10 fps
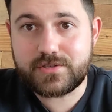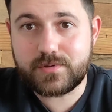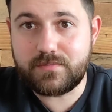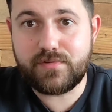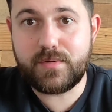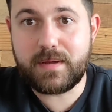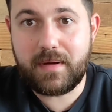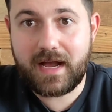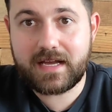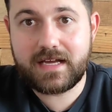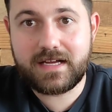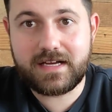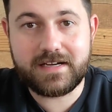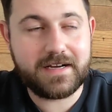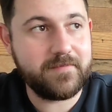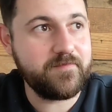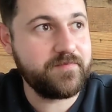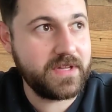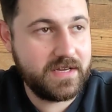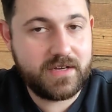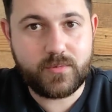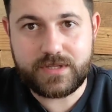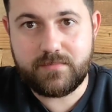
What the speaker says: with a brew in a bag, with